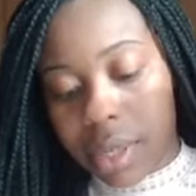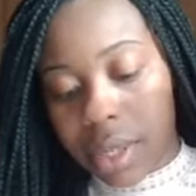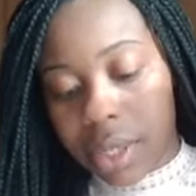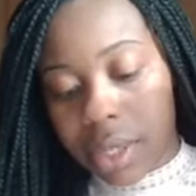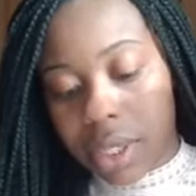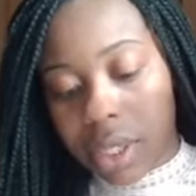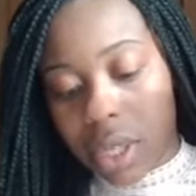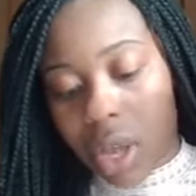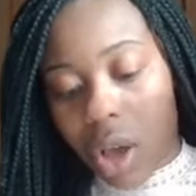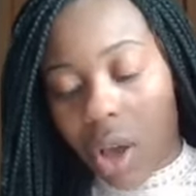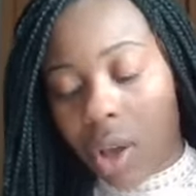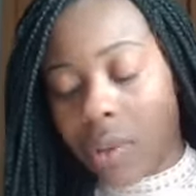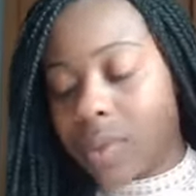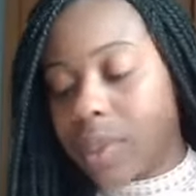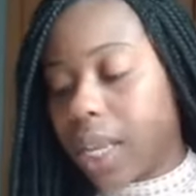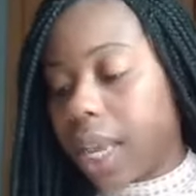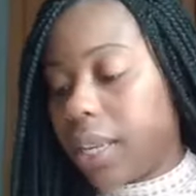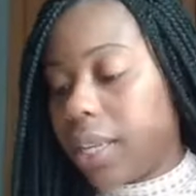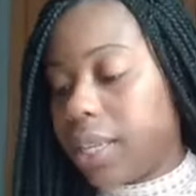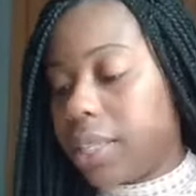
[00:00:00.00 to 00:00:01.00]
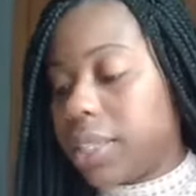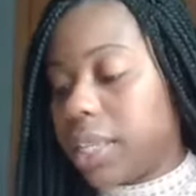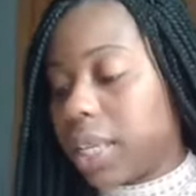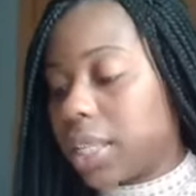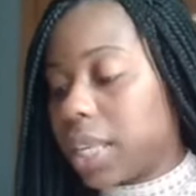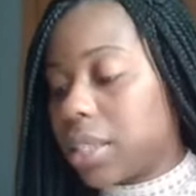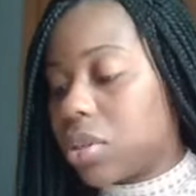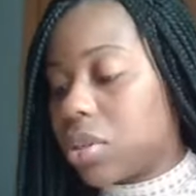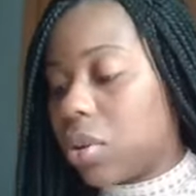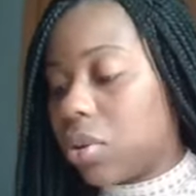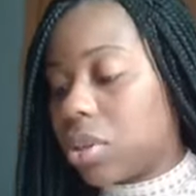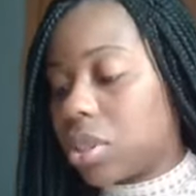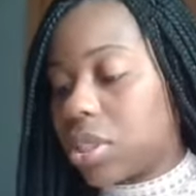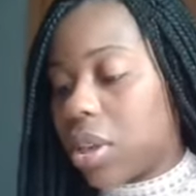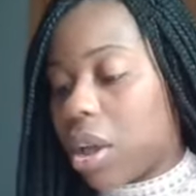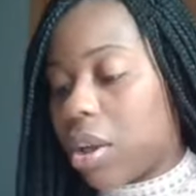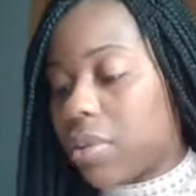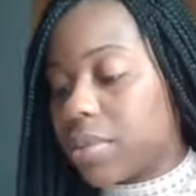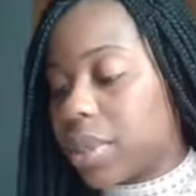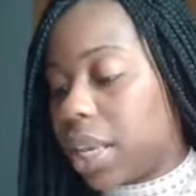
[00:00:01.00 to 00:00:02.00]
Psalms 86. Let's go to
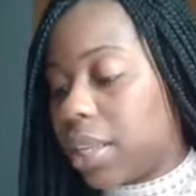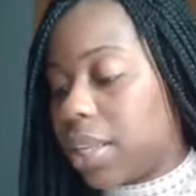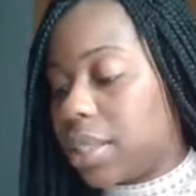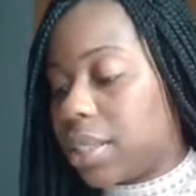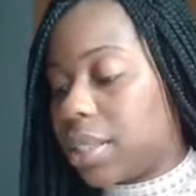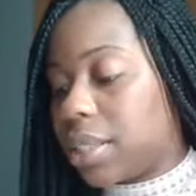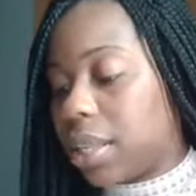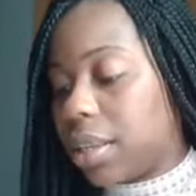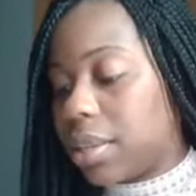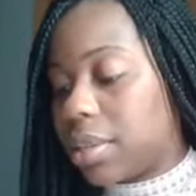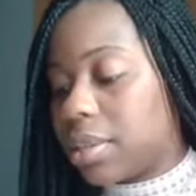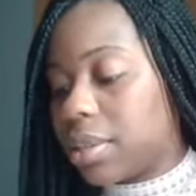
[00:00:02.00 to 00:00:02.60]
Psalms 86.